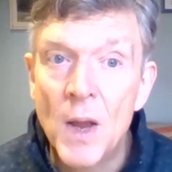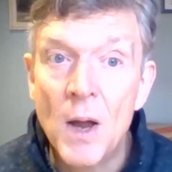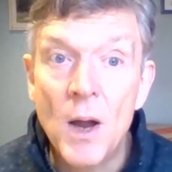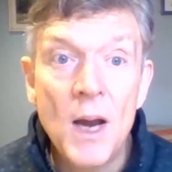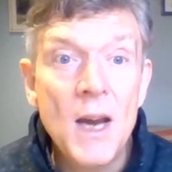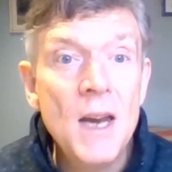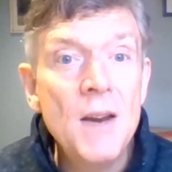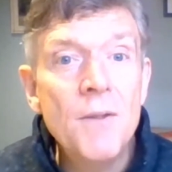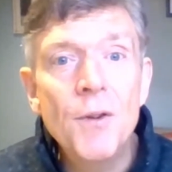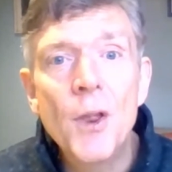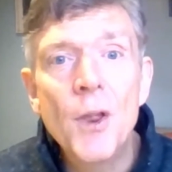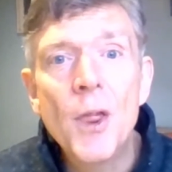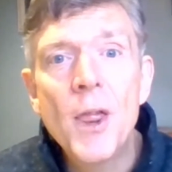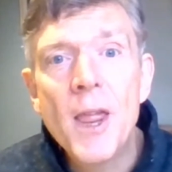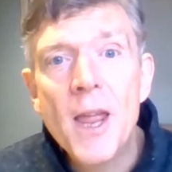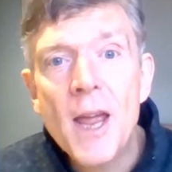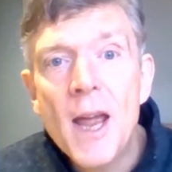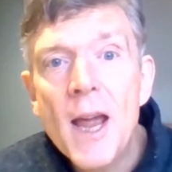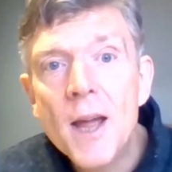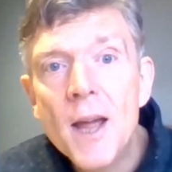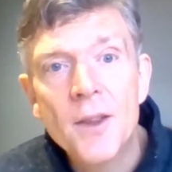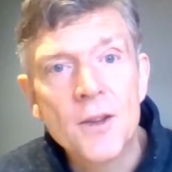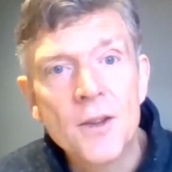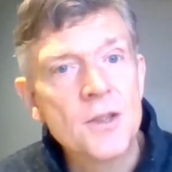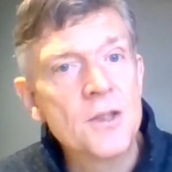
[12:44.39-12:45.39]
Now,
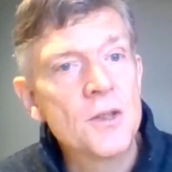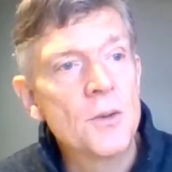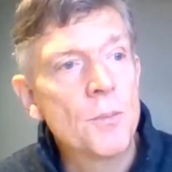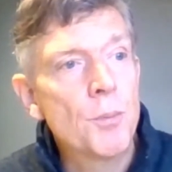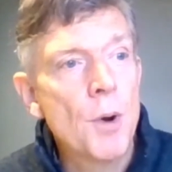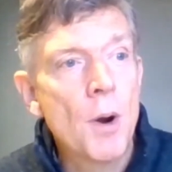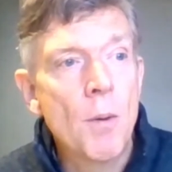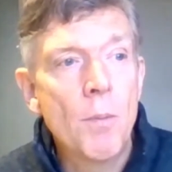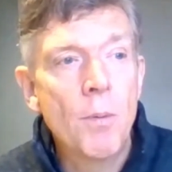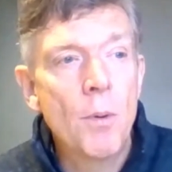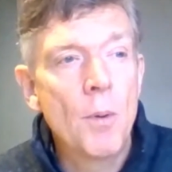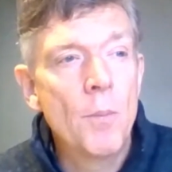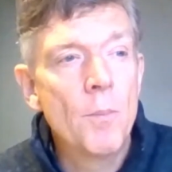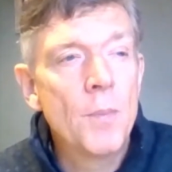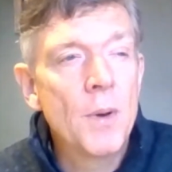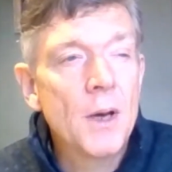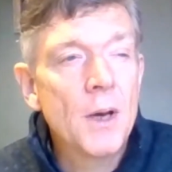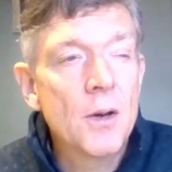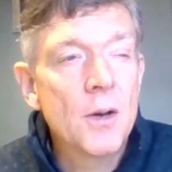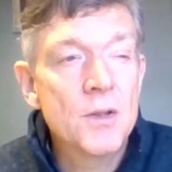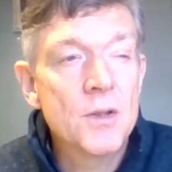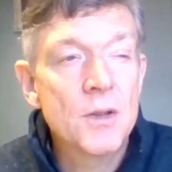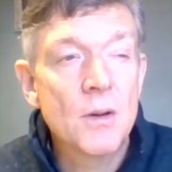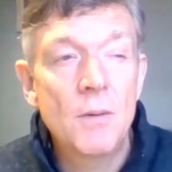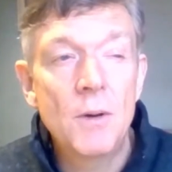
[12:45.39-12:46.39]
even there's a
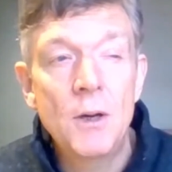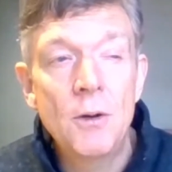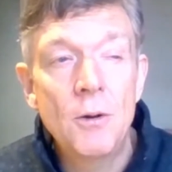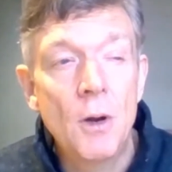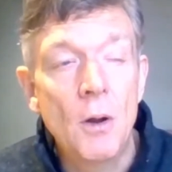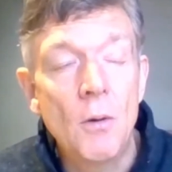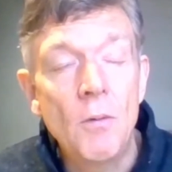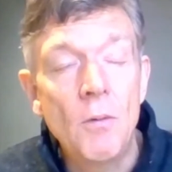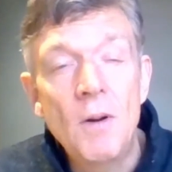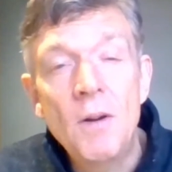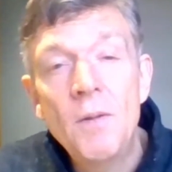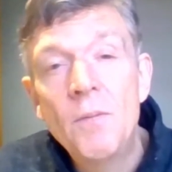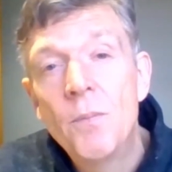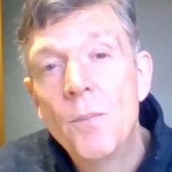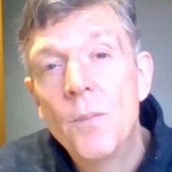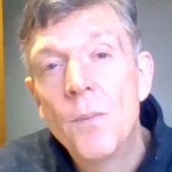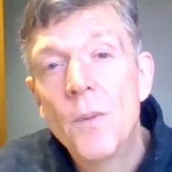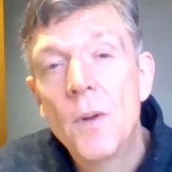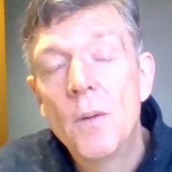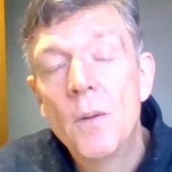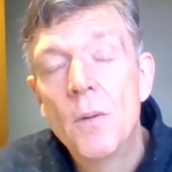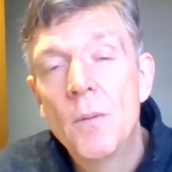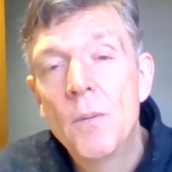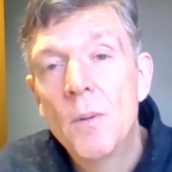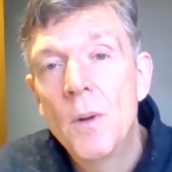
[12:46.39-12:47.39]
problem, because I mean, we've
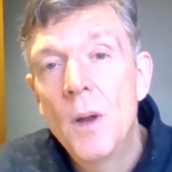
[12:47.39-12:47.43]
